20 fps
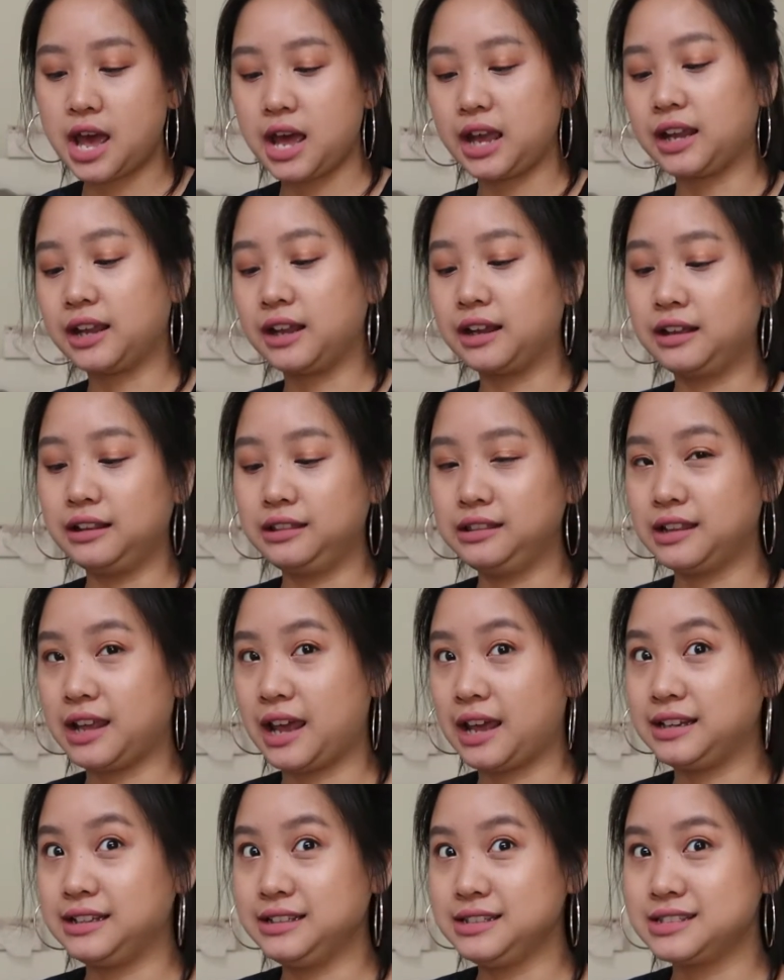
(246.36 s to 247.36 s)

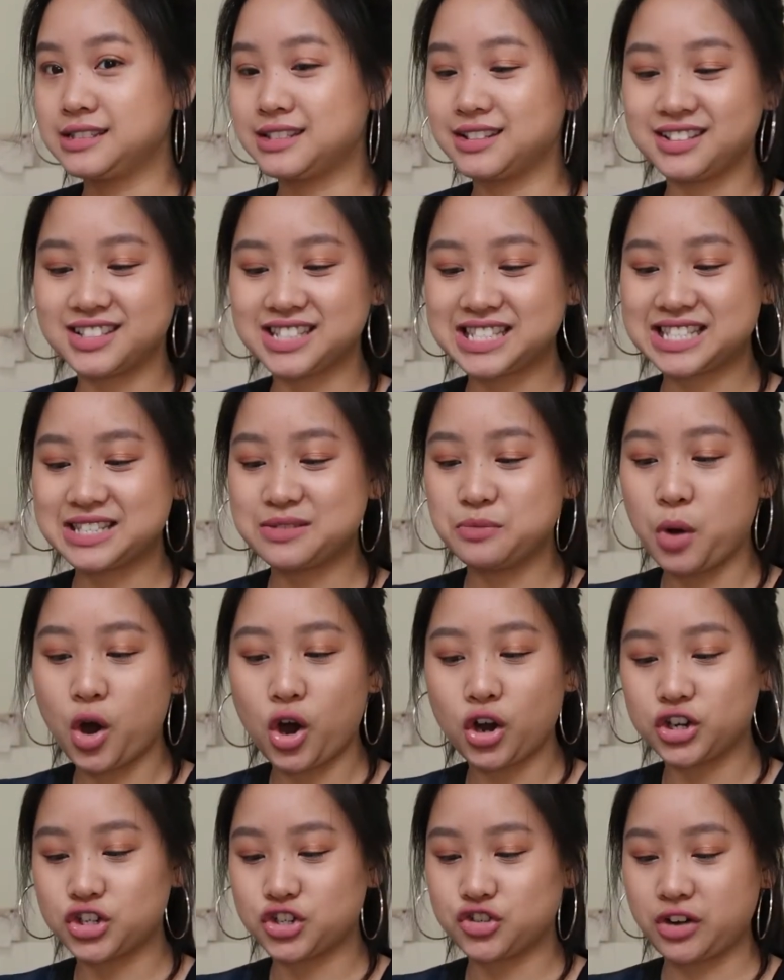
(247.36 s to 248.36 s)
anglaise
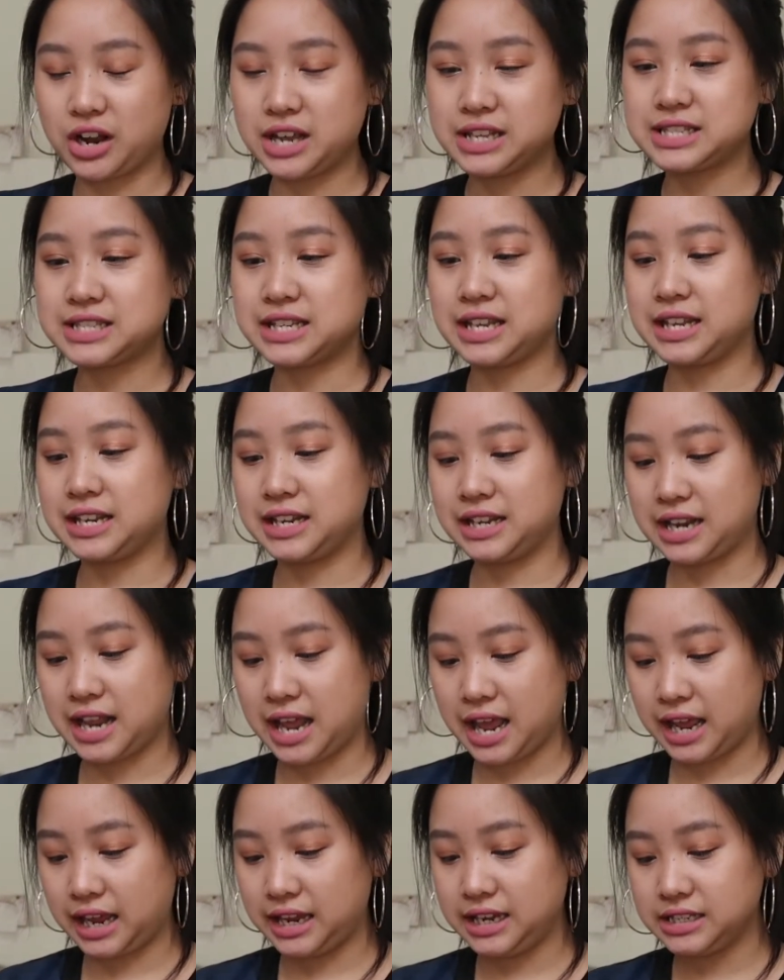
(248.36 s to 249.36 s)
smock dress in an
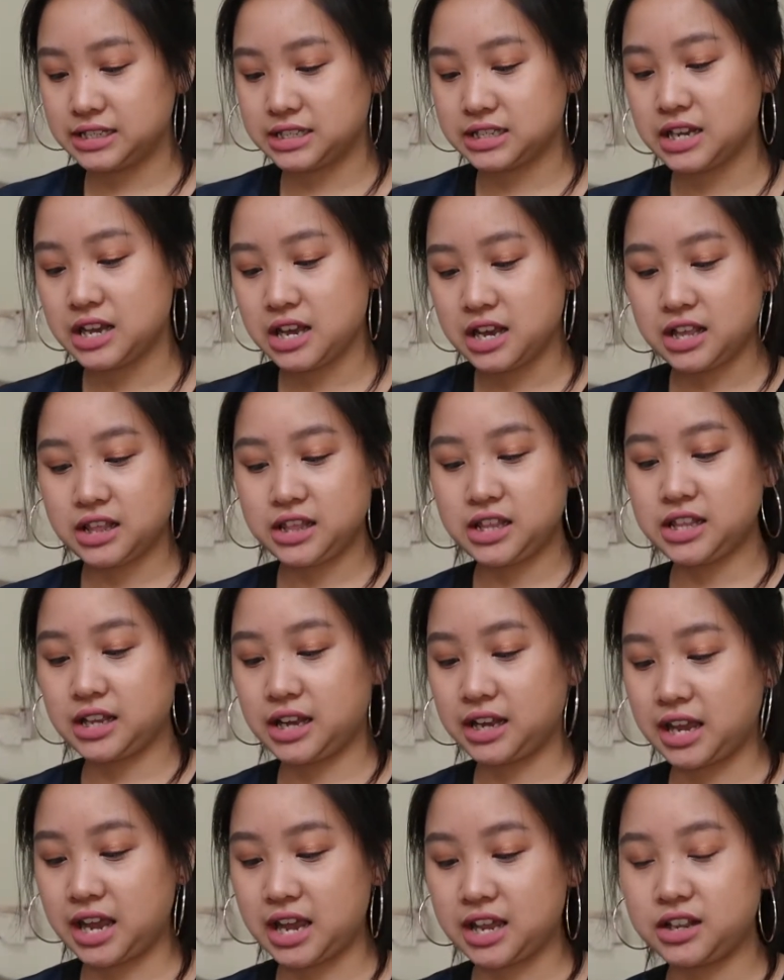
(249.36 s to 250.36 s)
8
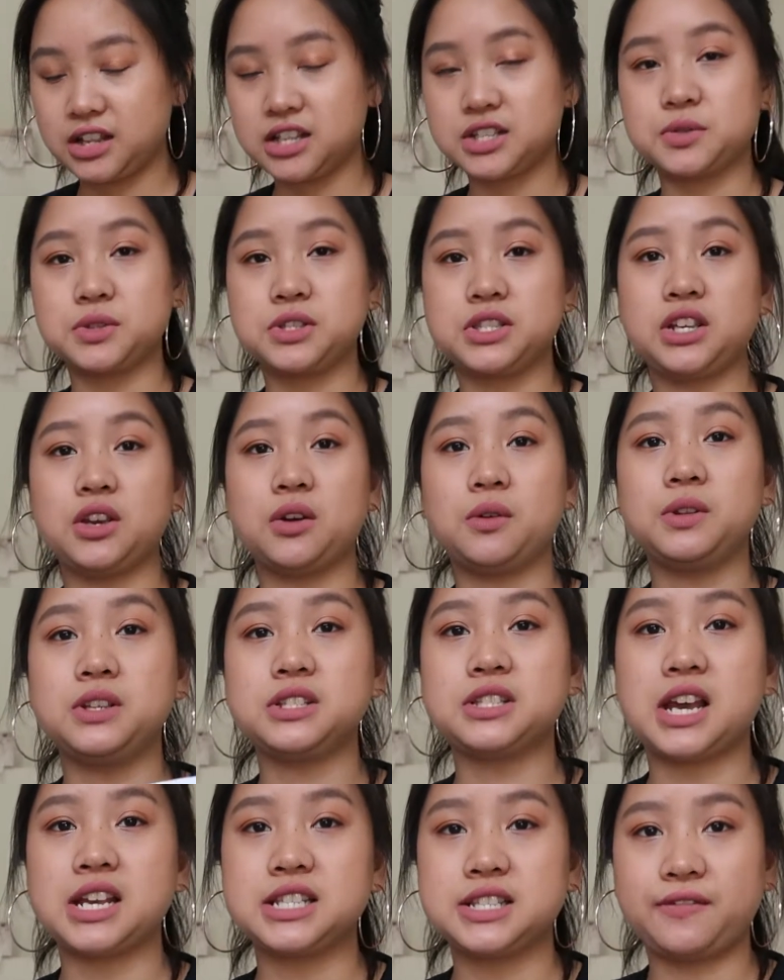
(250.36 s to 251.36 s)
again this was the only
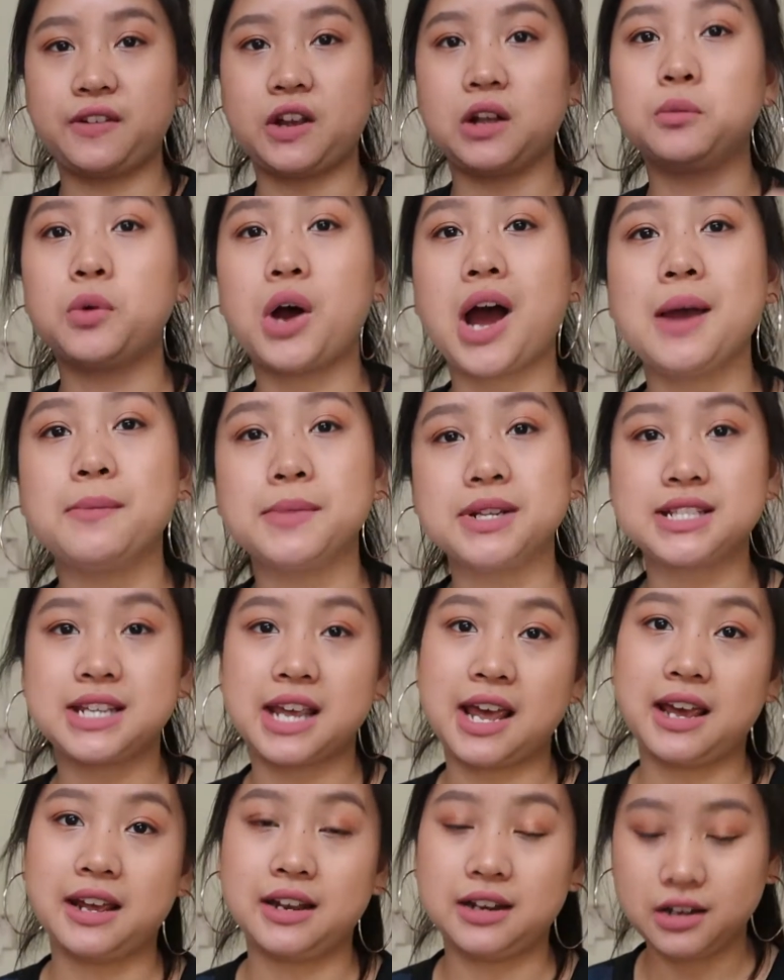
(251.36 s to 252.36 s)
size available I'm a
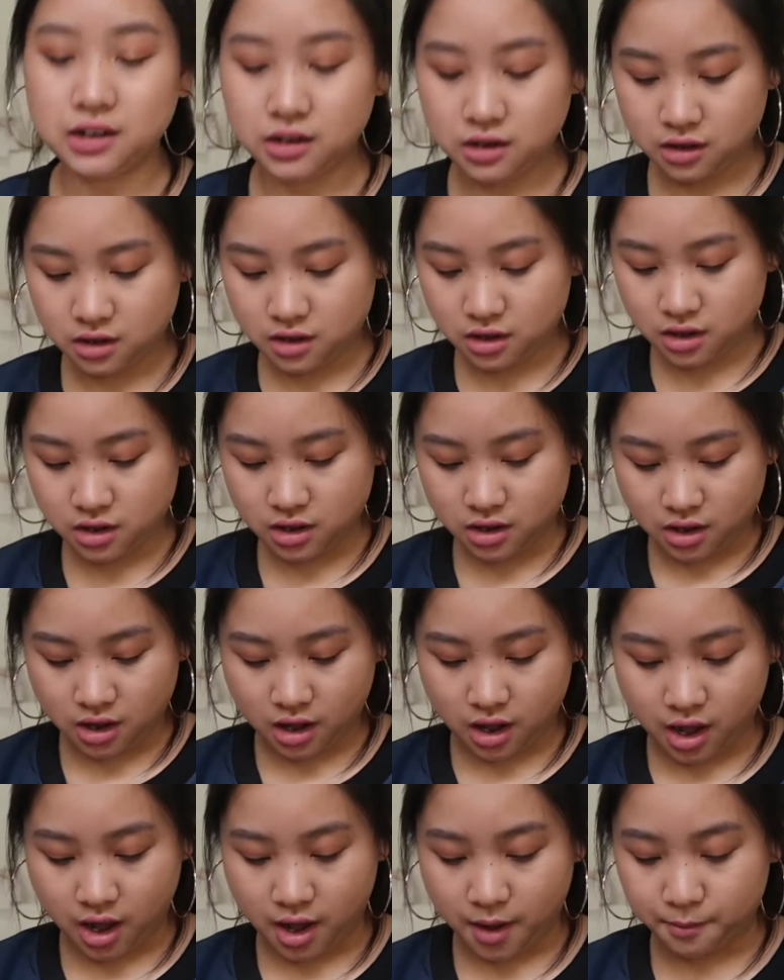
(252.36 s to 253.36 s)
10
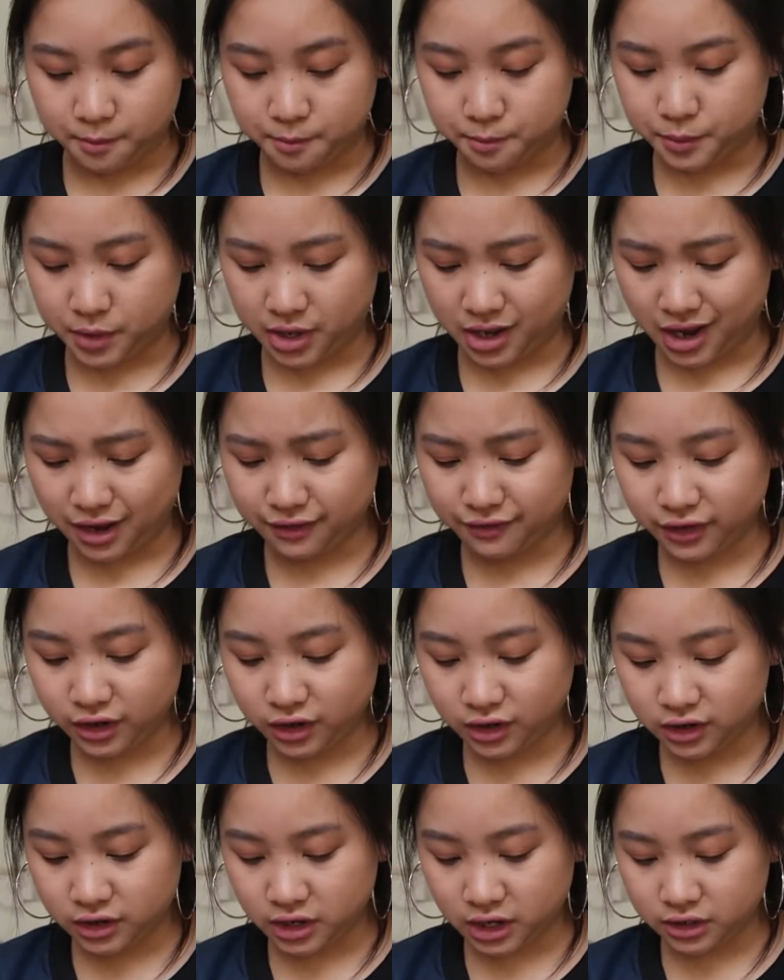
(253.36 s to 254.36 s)
um, but I
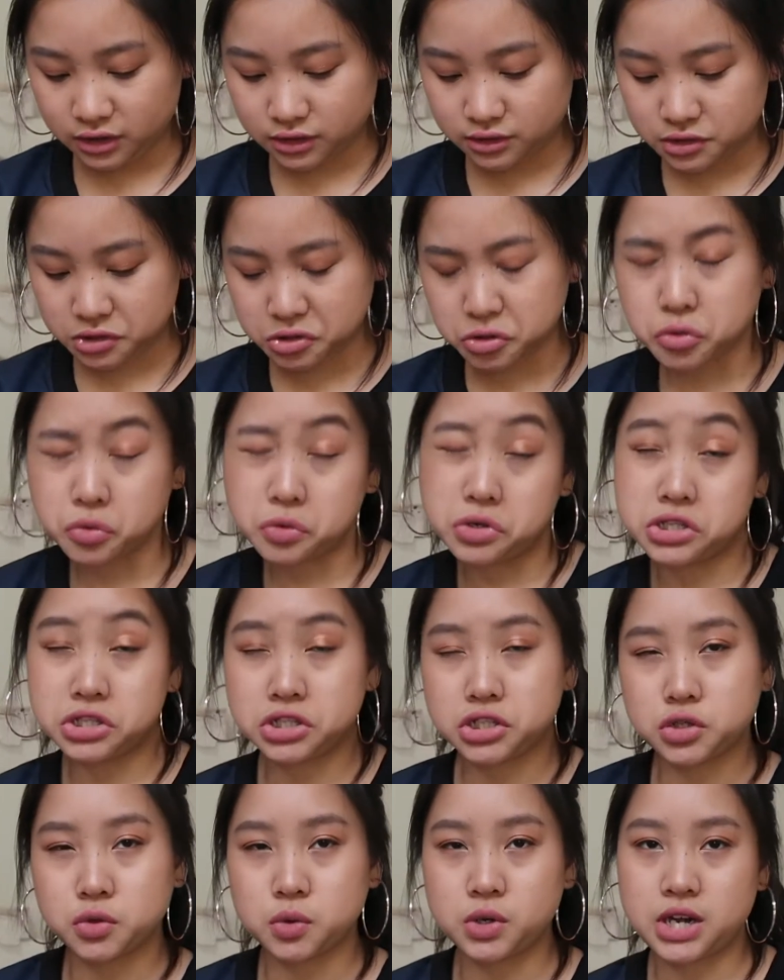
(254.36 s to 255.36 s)
figured I could squeeze
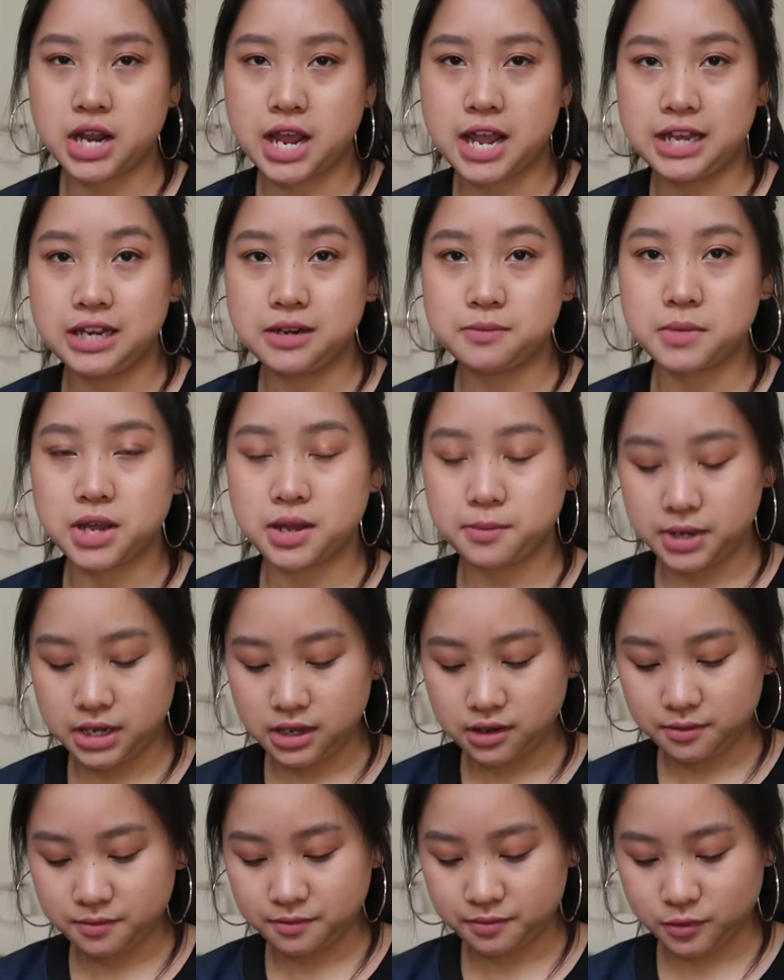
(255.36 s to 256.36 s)
into an 8
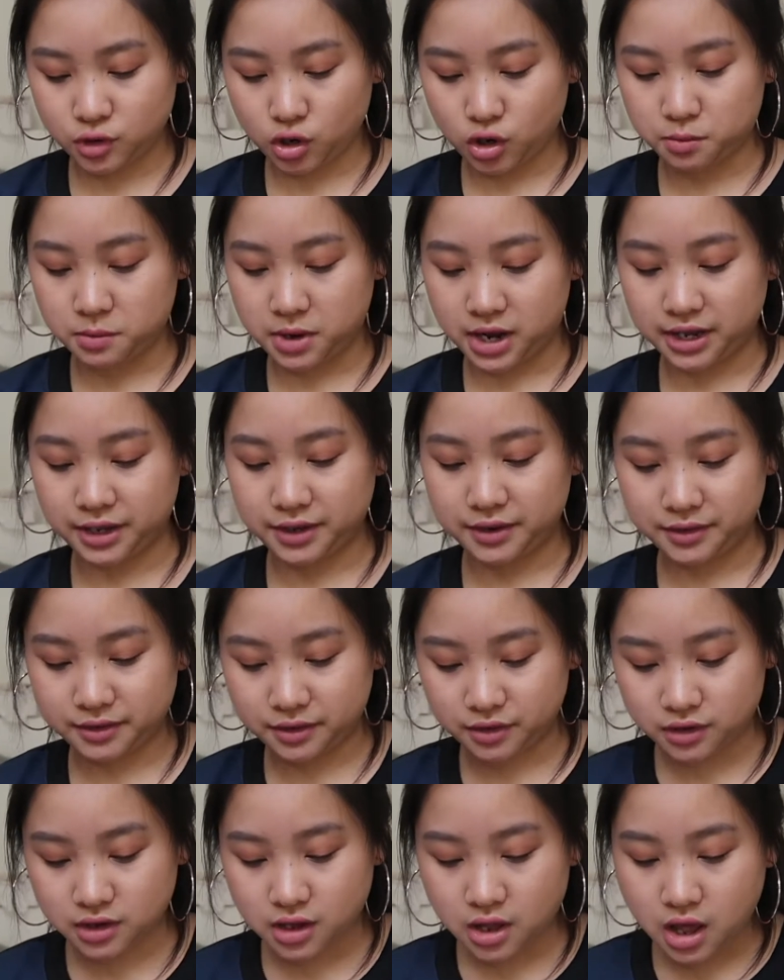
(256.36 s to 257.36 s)
maybe on my
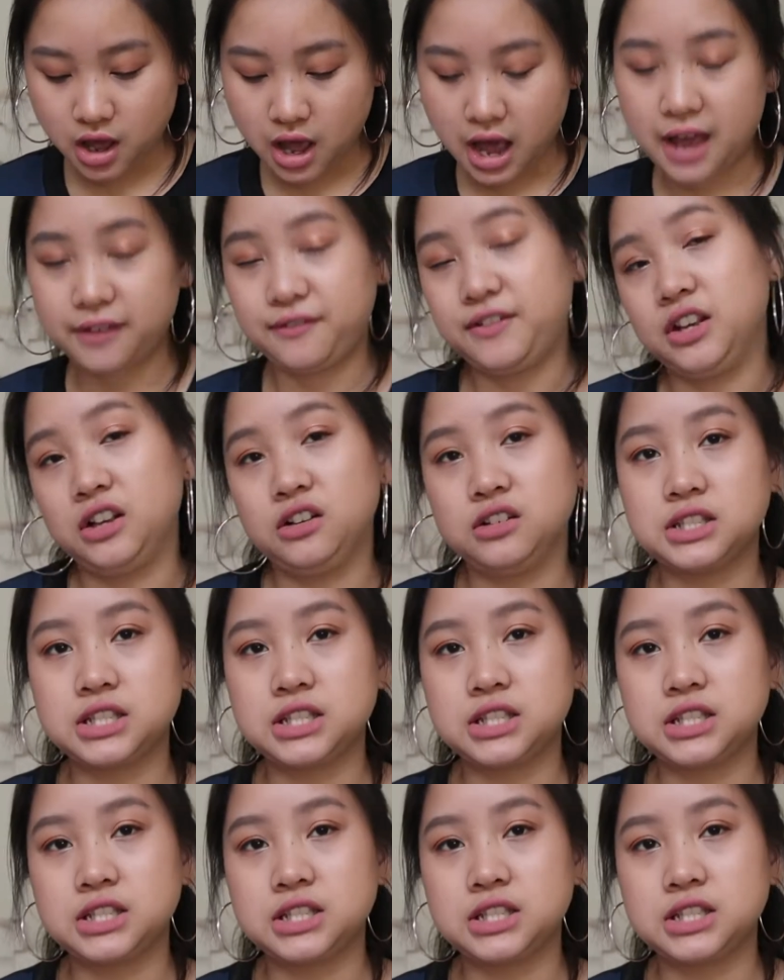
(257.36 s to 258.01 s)
I feel